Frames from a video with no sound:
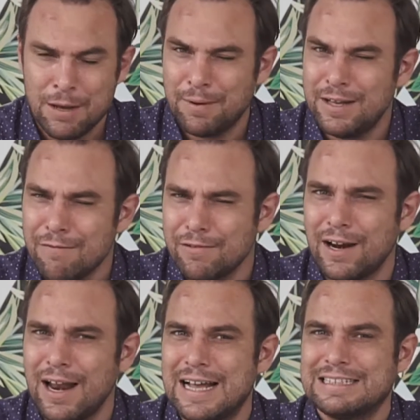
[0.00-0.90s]
But
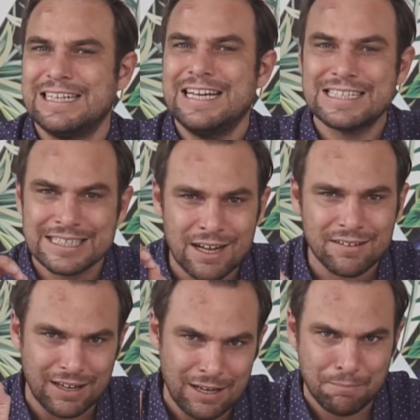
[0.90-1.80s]
nevertheless, it's
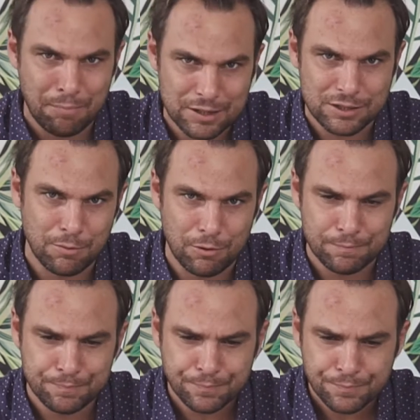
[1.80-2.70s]
not impossible
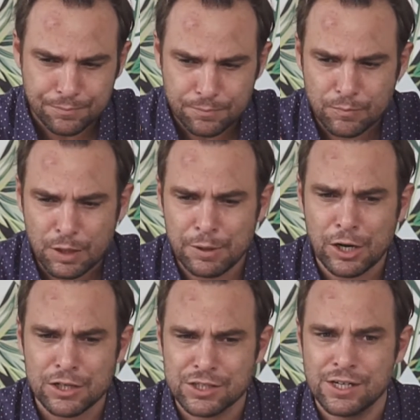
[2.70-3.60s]

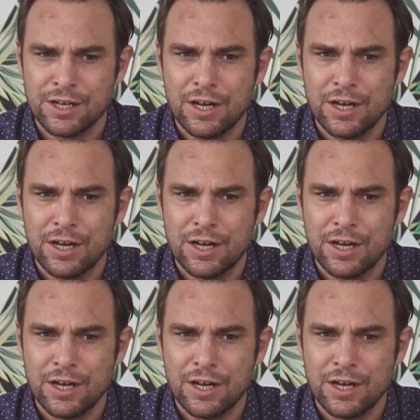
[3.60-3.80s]
because